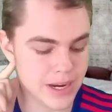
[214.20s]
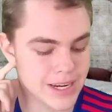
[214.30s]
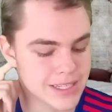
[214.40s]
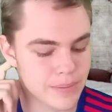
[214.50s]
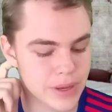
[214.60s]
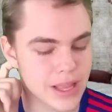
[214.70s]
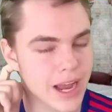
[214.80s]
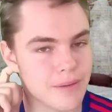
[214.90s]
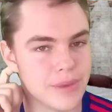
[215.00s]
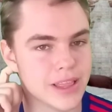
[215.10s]
it is a bit
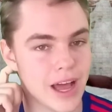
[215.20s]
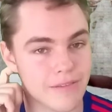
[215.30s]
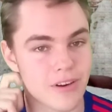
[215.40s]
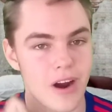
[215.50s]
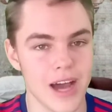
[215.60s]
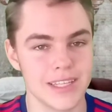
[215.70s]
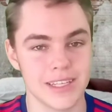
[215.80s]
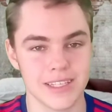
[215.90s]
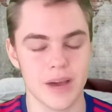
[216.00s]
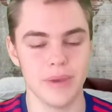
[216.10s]
like a midlife
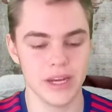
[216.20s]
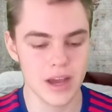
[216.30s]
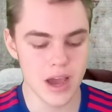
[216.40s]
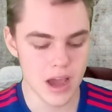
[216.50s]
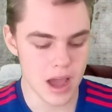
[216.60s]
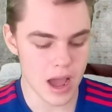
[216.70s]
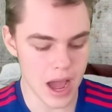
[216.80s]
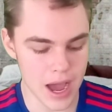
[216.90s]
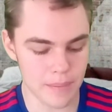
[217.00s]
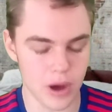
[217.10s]
crisis. I mean,
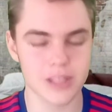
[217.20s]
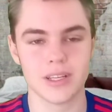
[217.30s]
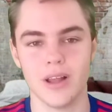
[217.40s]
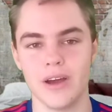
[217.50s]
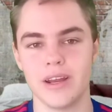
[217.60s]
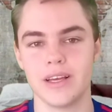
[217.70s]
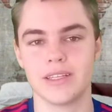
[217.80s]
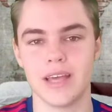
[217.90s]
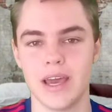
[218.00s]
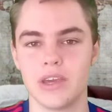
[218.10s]
Barcelona
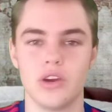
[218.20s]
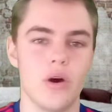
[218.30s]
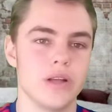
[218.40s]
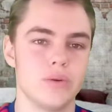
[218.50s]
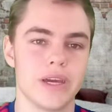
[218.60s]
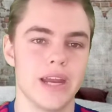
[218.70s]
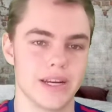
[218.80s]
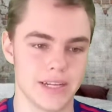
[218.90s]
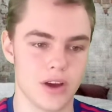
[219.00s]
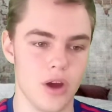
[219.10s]
is saying, you know what, we can
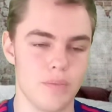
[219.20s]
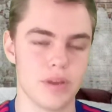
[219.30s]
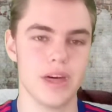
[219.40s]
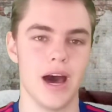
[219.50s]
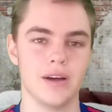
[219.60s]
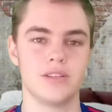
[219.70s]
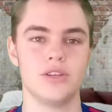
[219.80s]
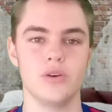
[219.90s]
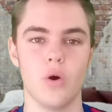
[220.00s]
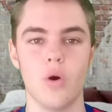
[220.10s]
actually cope
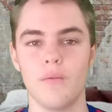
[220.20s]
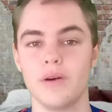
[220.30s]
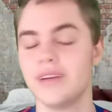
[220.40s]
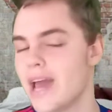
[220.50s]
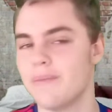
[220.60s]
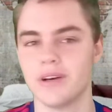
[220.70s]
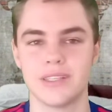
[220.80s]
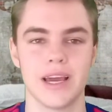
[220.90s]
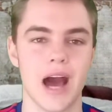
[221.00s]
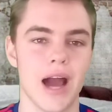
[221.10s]
without you, or Neymar
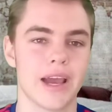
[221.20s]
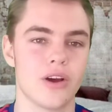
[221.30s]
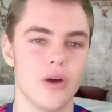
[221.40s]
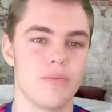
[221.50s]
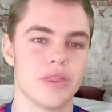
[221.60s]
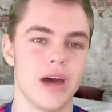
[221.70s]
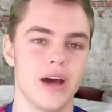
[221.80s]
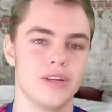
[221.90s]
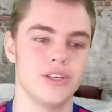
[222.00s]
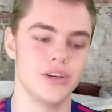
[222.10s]
saying, I can cope
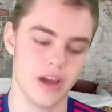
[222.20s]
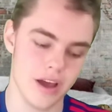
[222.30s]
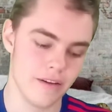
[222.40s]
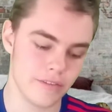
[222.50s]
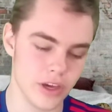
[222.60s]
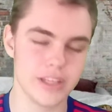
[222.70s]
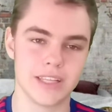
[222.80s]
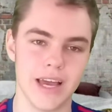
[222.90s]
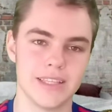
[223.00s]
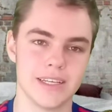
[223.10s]
without you. A few
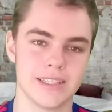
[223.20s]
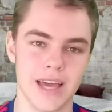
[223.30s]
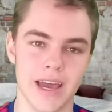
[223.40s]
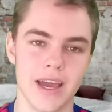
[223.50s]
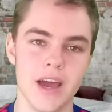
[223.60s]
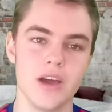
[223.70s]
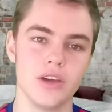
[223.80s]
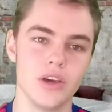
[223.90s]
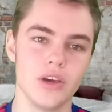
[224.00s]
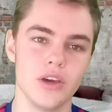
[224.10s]
years later saying,
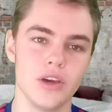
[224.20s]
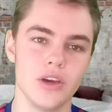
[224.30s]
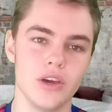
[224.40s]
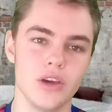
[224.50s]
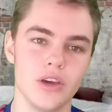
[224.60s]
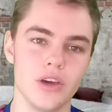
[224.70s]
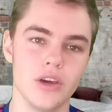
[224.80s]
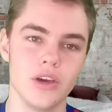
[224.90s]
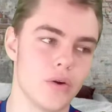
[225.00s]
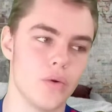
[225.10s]
you know what, I went
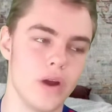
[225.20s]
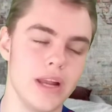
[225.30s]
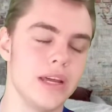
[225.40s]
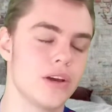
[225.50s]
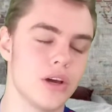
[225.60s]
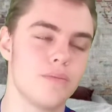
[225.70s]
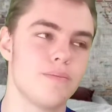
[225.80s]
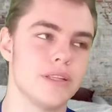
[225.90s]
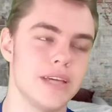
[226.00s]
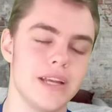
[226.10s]
to a really good
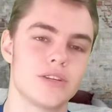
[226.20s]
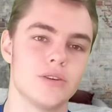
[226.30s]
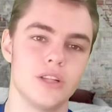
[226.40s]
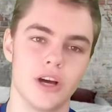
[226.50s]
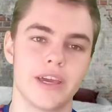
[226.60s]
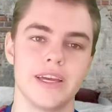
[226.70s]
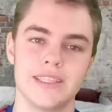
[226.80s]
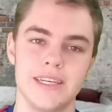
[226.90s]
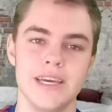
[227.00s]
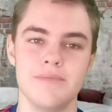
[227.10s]
potential looking
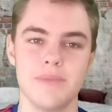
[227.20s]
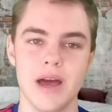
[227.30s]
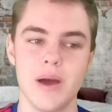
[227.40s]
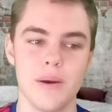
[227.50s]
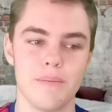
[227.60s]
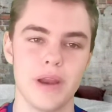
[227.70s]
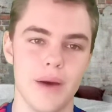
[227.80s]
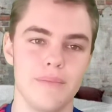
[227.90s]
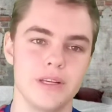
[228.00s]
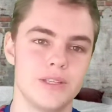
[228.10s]
team, but
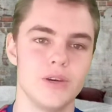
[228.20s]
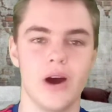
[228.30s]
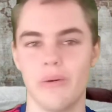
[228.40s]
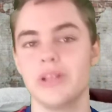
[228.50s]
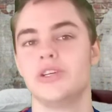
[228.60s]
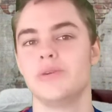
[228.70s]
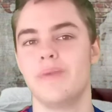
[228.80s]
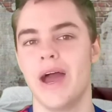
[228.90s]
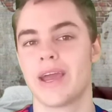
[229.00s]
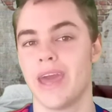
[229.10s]
I miss you, I want you
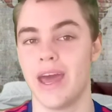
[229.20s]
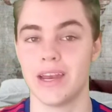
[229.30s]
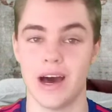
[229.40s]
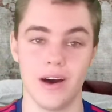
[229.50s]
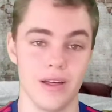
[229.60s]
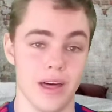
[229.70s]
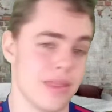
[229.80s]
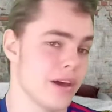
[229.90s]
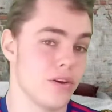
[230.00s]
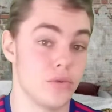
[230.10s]
back, and now
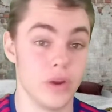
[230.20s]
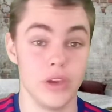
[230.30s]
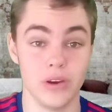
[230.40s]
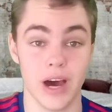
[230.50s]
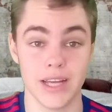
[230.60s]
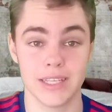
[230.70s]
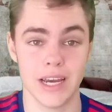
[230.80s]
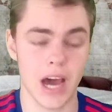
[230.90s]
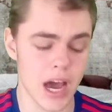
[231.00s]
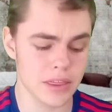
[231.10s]
they could reunite.
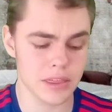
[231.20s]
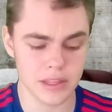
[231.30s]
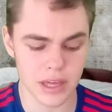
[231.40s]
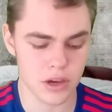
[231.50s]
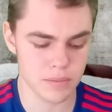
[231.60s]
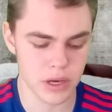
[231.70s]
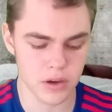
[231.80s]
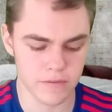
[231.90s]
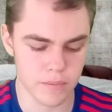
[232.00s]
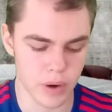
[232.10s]
And I think that could be
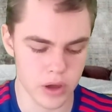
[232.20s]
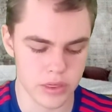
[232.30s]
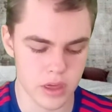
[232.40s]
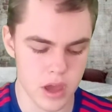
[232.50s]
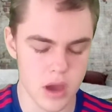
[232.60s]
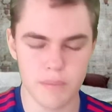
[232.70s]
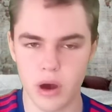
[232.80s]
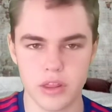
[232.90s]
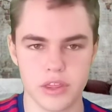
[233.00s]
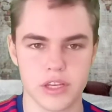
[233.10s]
good for
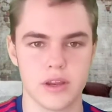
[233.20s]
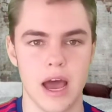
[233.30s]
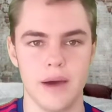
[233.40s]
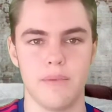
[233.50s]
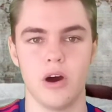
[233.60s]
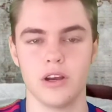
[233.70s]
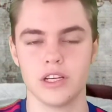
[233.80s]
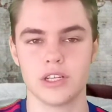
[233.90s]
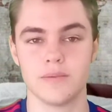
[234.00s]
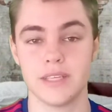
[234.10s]
both
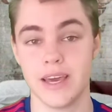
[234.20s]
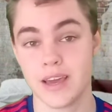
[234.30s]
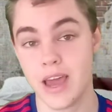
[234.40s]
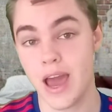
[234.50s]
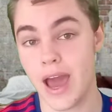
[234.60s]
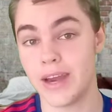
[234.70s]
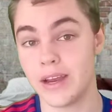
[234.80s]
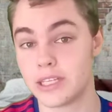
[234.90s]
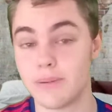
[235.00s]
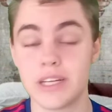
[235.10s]
partnerships there, and
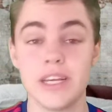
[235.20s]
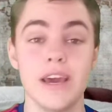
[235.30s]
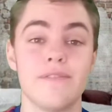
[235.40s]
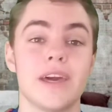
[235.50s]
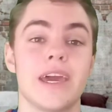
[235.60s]
especially if they